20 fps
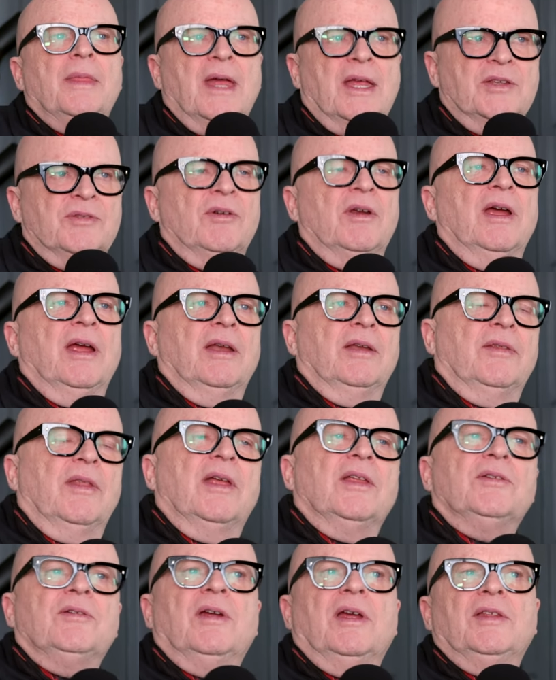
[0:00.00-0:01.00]
That's right.
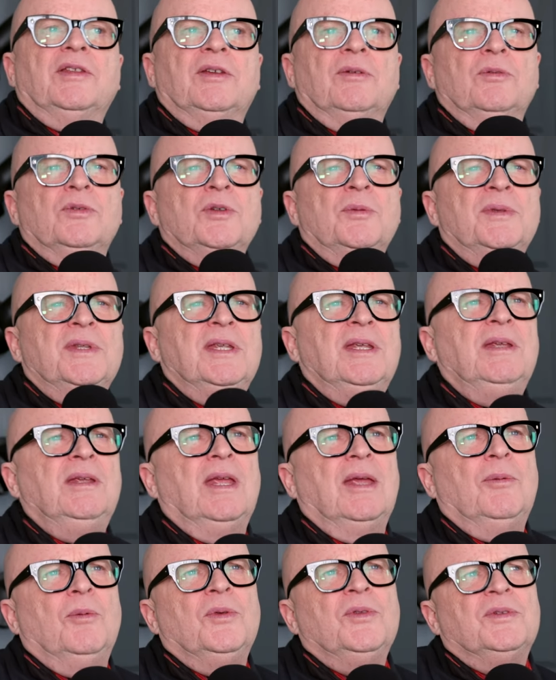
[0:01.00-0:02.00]
So
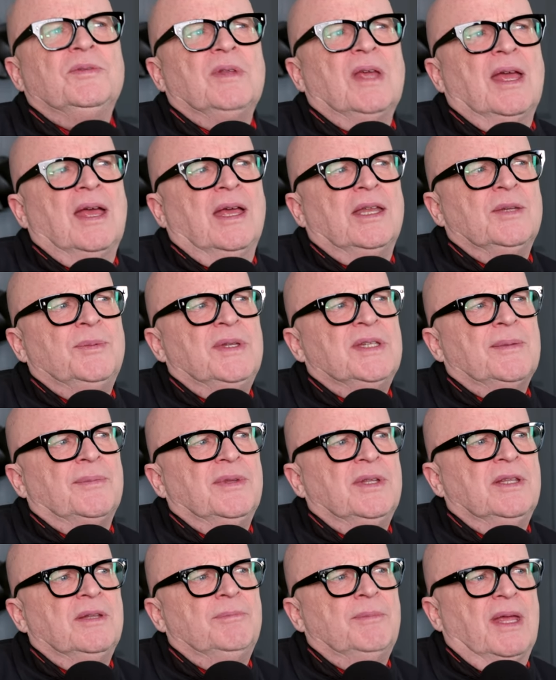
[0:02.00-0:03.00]
it had to be
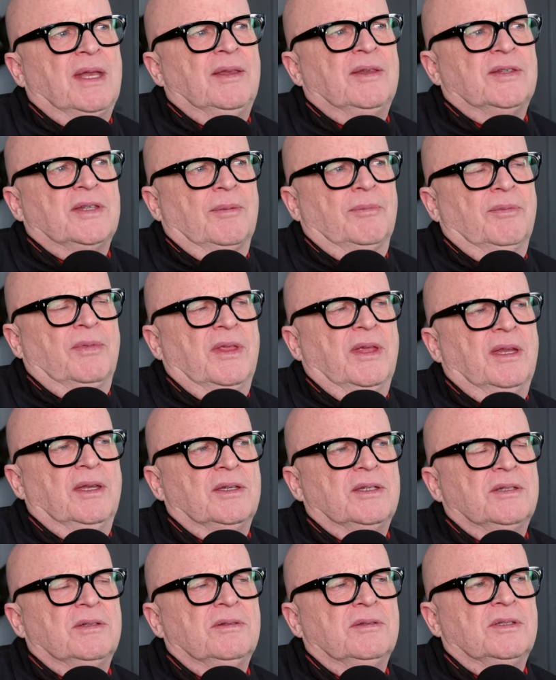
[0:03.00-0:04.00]
something that meant something
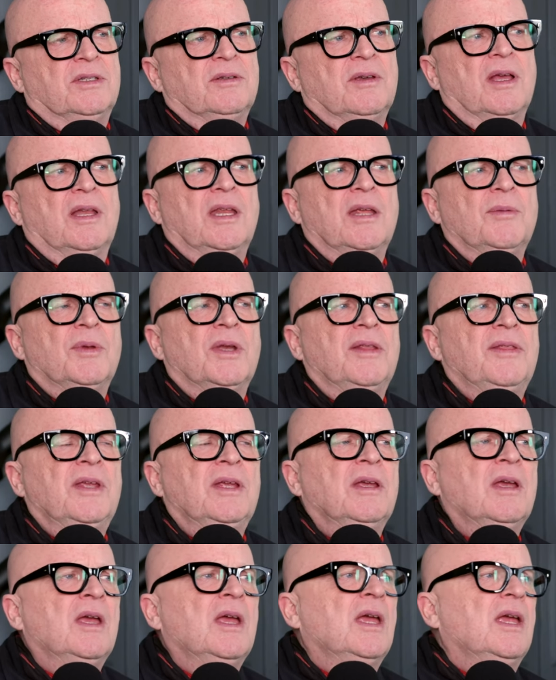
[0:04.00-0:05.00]
to Elliot. But I
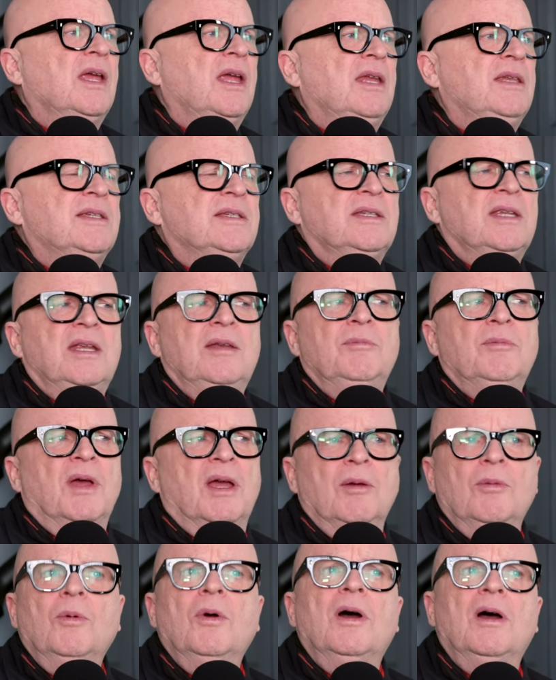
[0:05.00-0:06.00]
think he'd seen
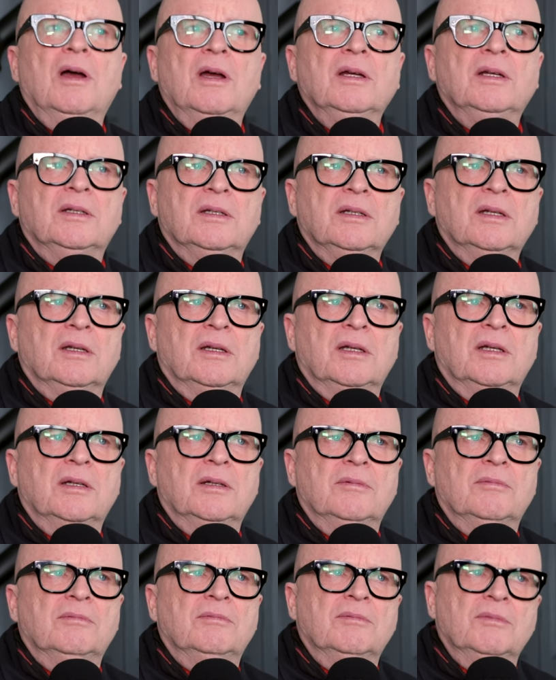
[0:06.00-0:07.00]
my work
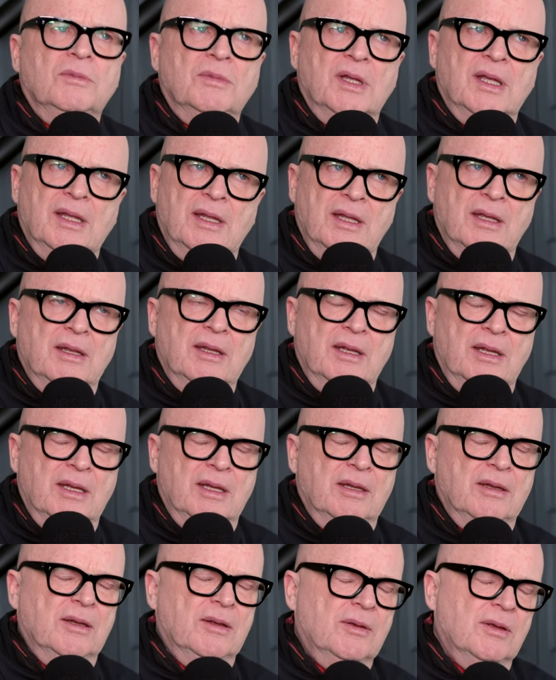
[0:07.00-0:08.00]

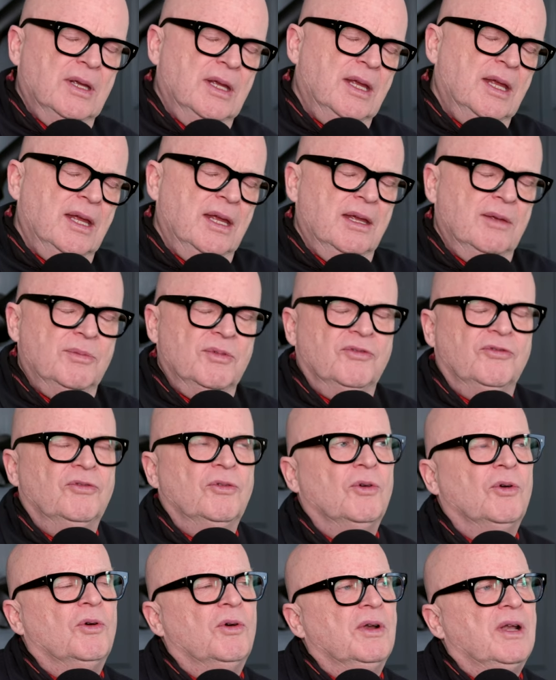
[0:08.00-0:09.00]
here
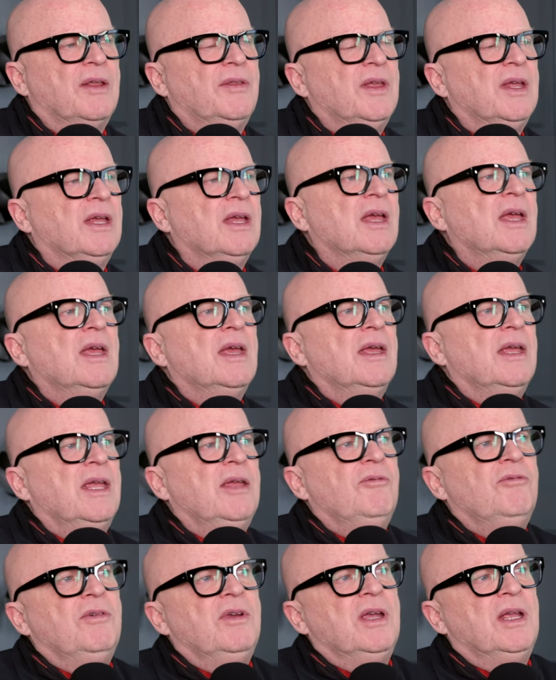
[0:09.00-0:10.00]
before, and I think
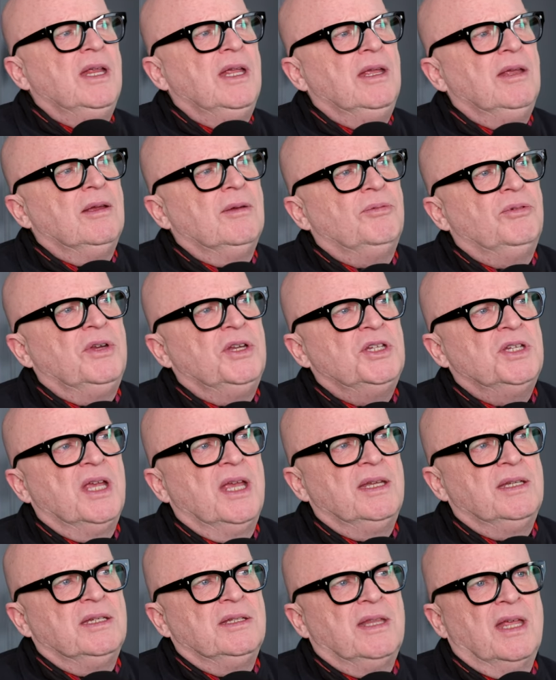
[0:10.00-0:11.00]
he really
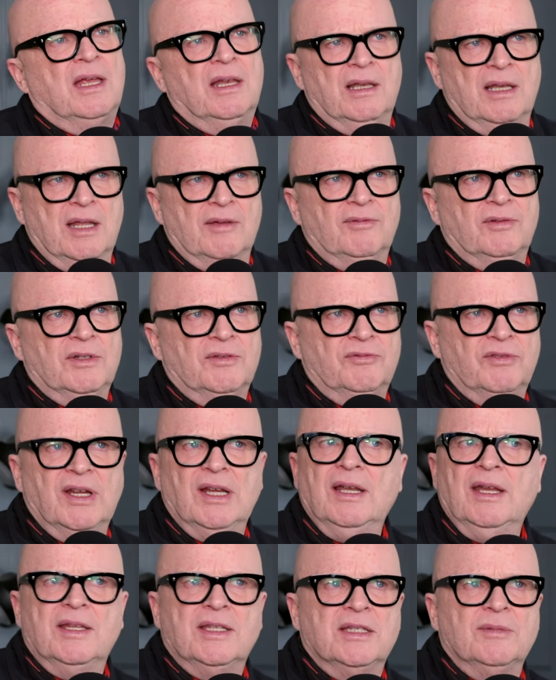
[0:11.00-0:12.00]
appreciated that level of
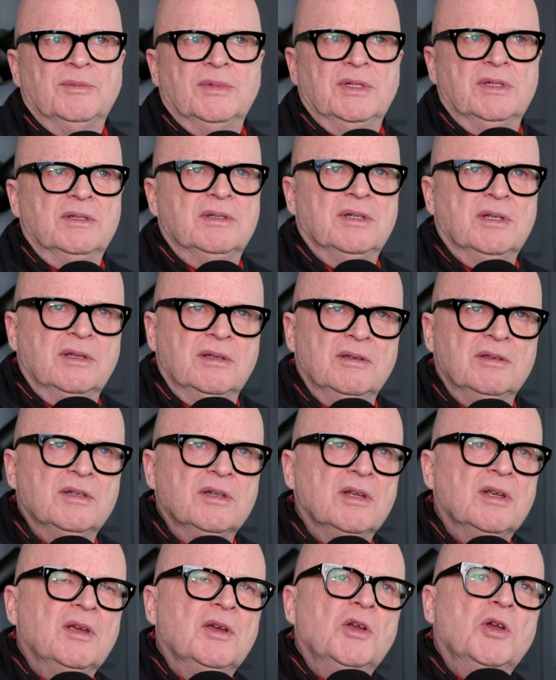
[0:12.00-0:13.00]
realism and
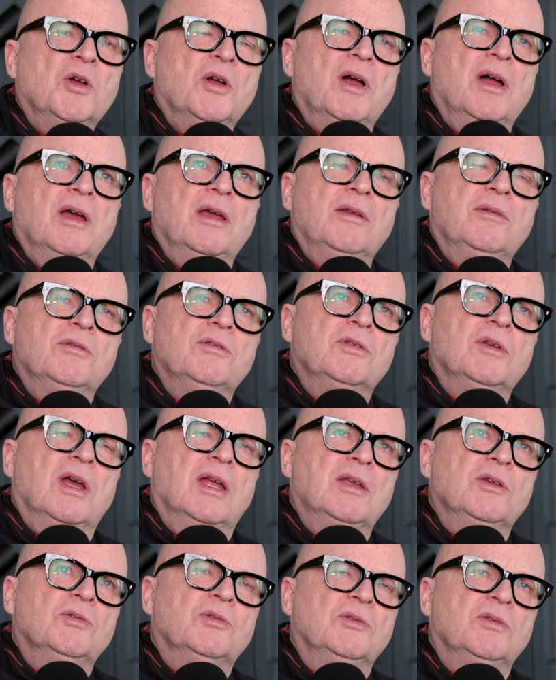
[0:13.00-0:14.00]

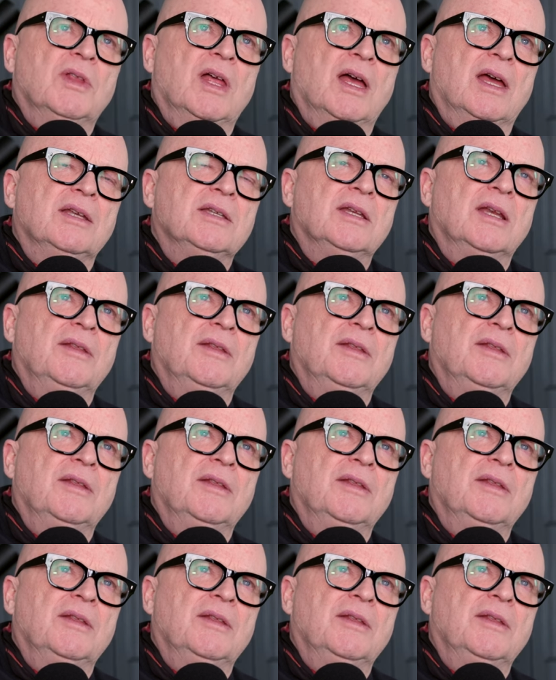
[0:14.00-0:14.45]
all that.